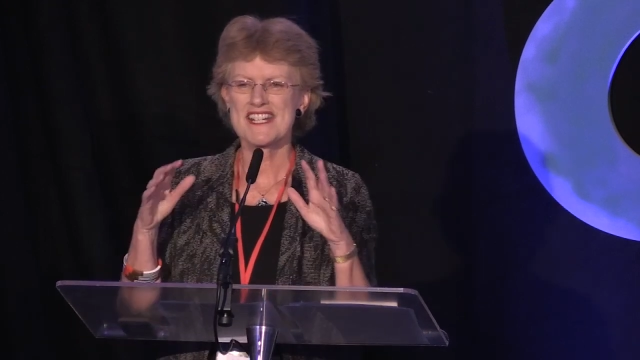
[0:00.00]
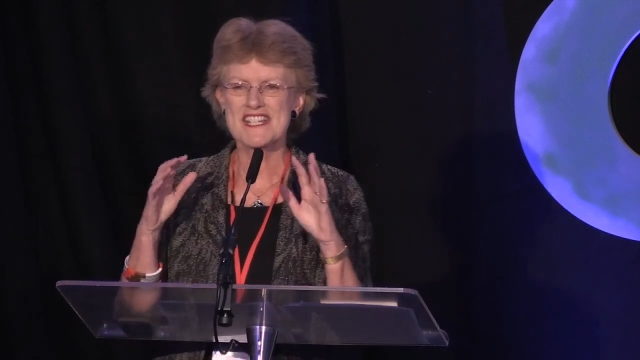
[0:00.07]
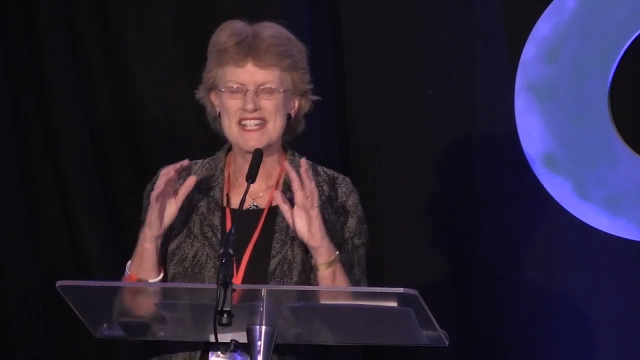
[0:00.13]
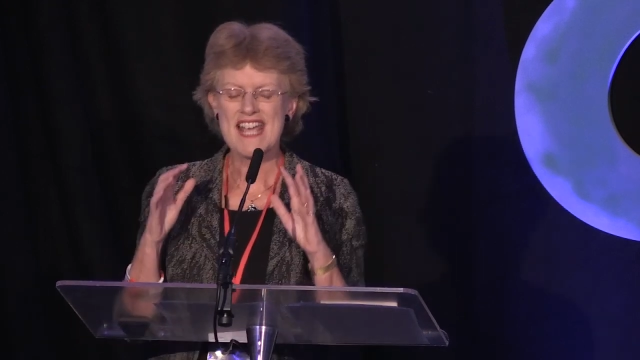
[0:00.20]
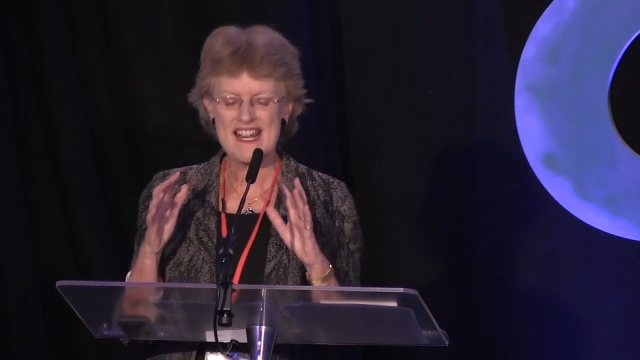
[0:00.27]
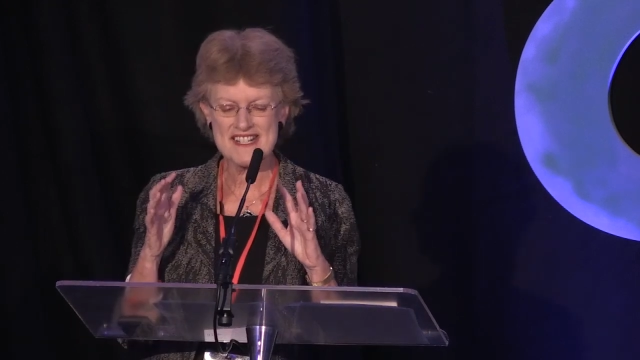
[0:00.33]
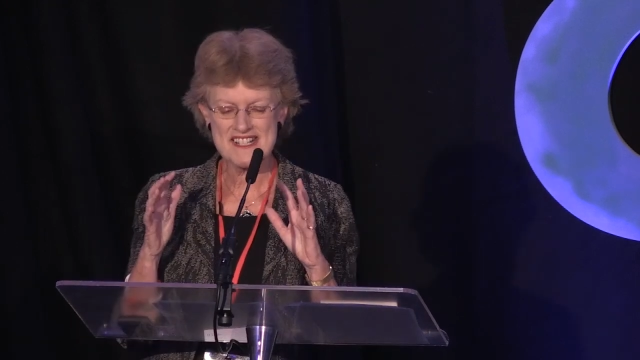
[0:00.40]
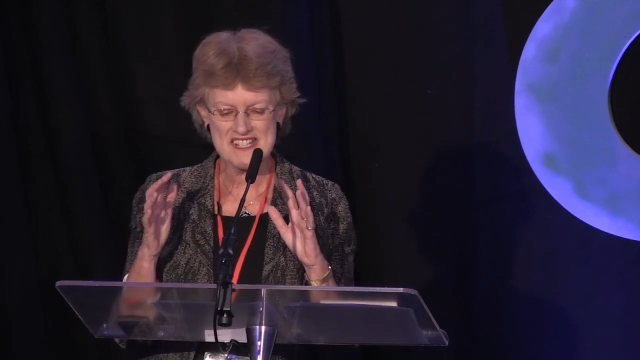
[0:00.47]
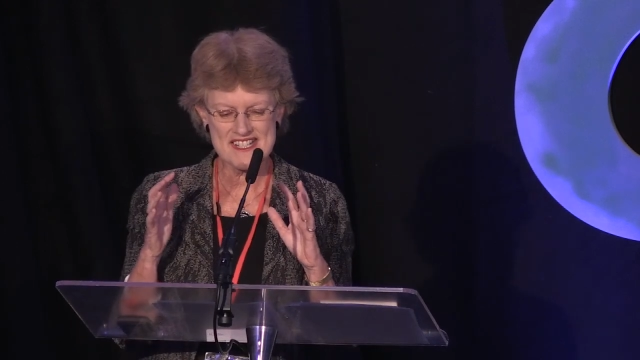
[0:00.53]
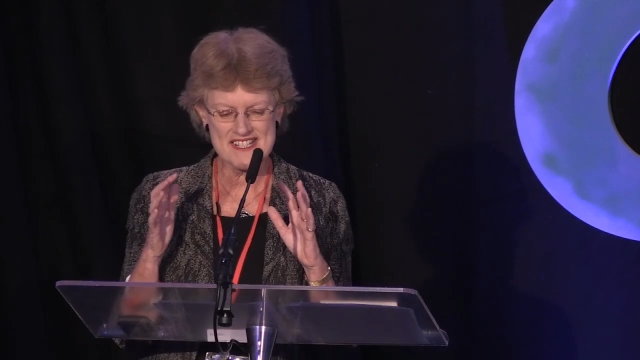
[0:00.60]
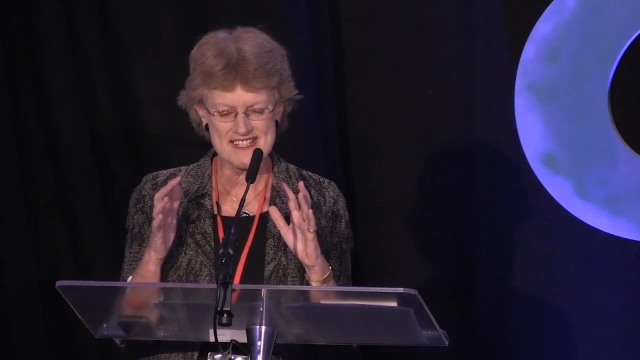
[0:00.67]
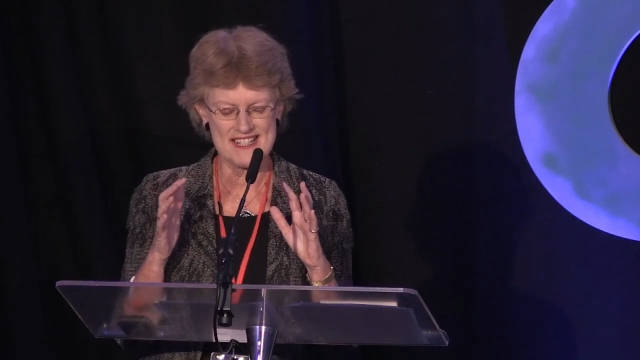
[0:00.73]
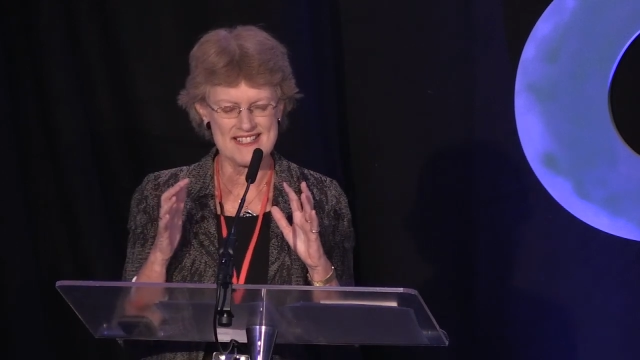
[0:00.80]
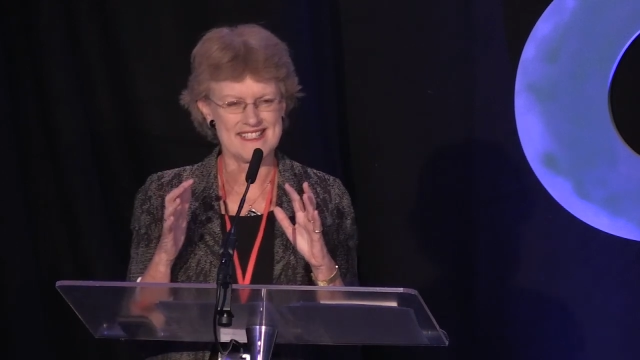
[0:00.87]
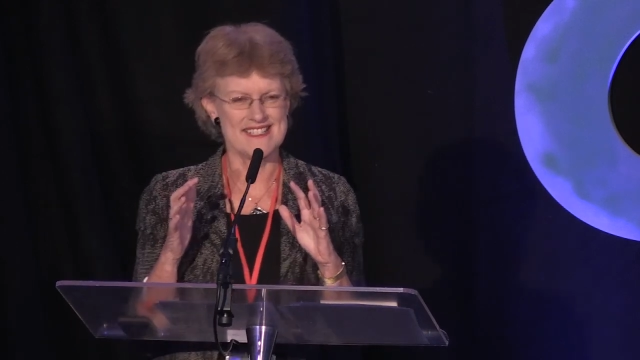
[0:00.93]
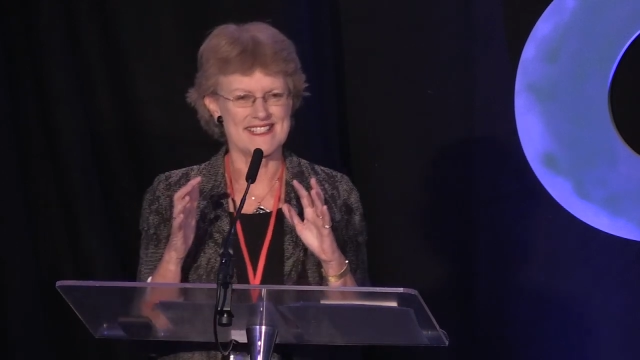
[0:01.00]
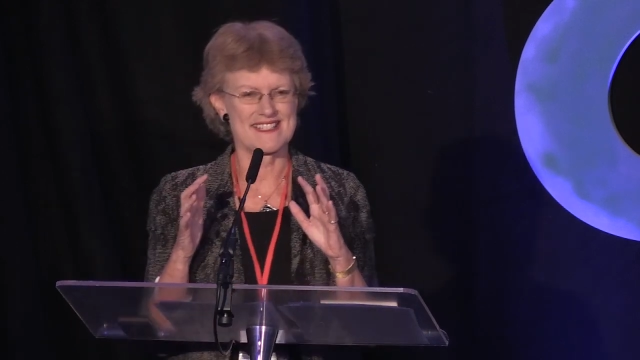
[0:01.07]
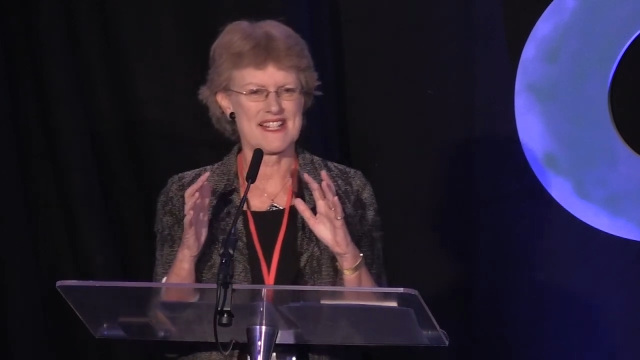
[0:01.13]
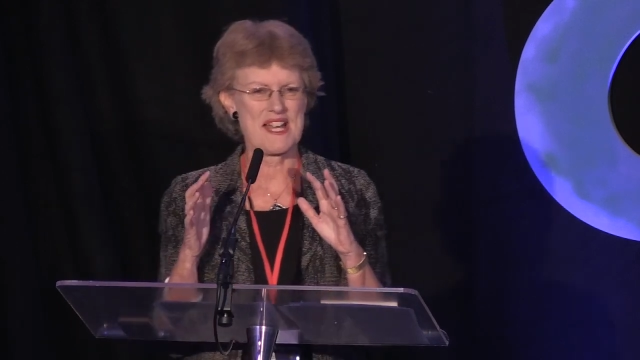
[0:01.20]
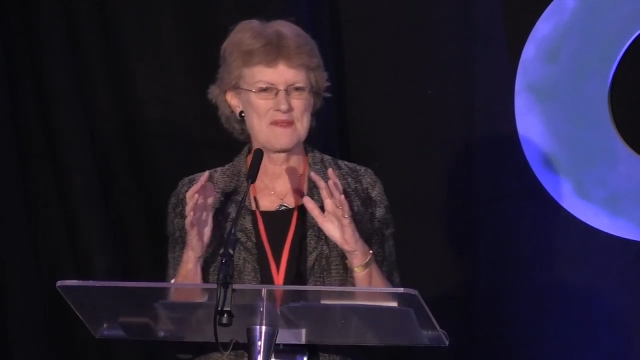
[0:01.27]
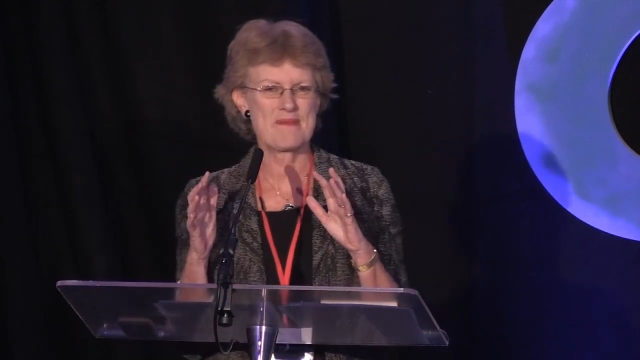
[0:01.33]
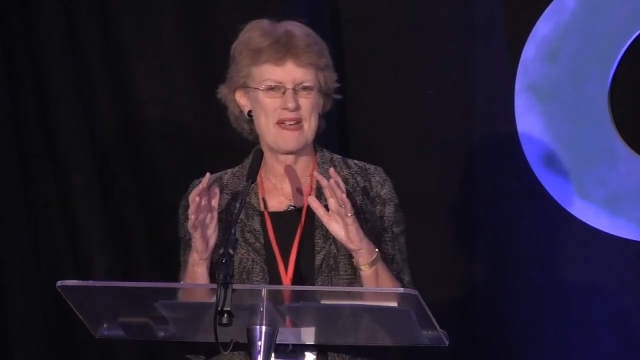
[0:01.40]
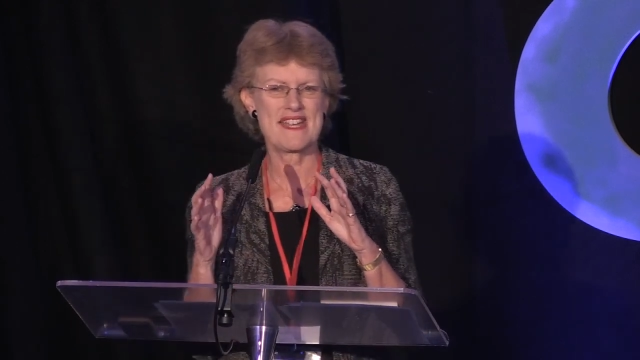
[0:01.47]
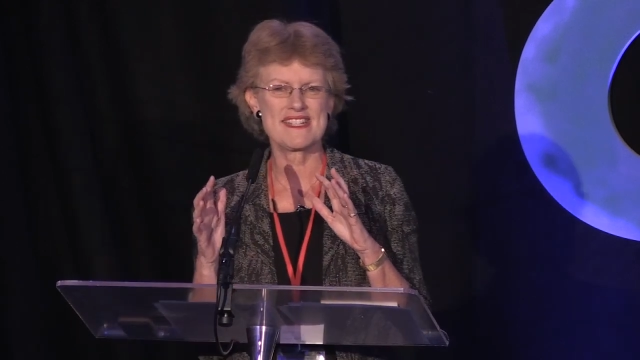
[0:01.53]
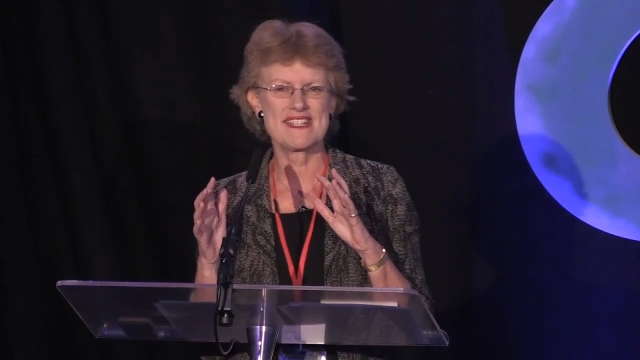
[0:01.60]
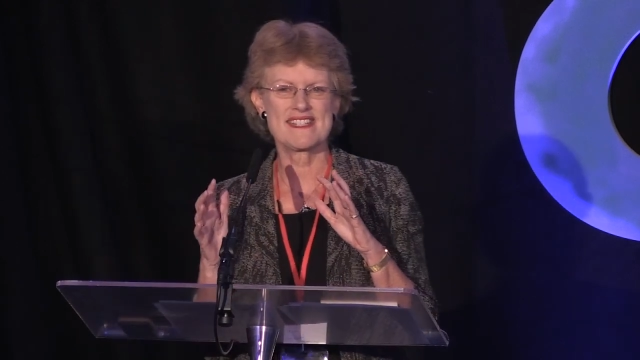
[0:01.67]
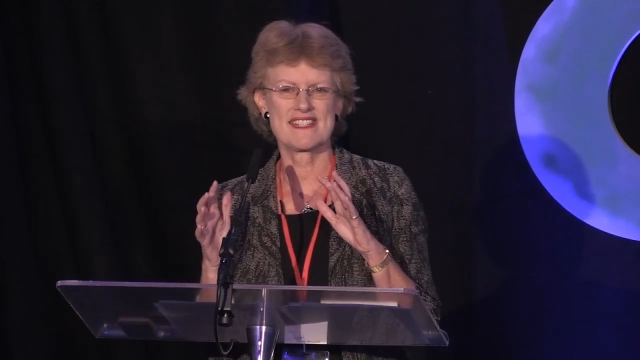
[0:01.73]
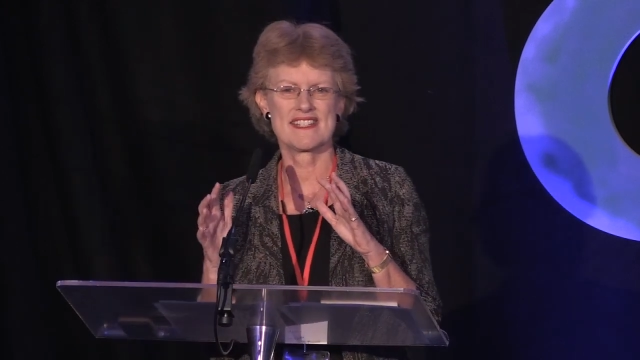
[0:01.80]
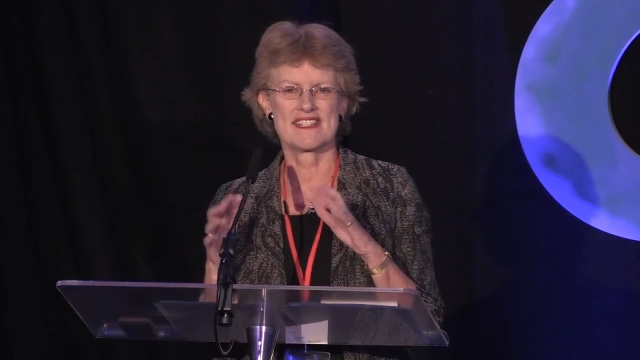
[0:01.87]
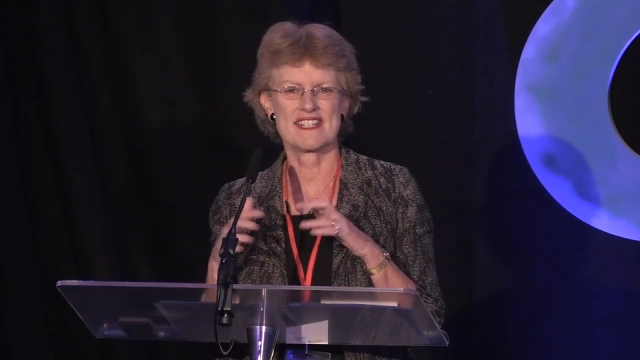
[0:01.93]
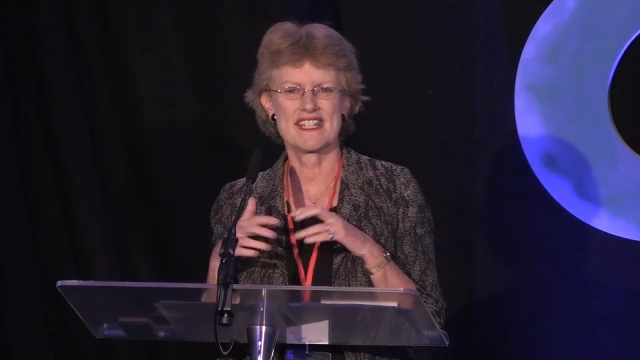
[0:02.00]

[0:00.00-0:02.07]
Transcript: challenge injustice like Maggie did?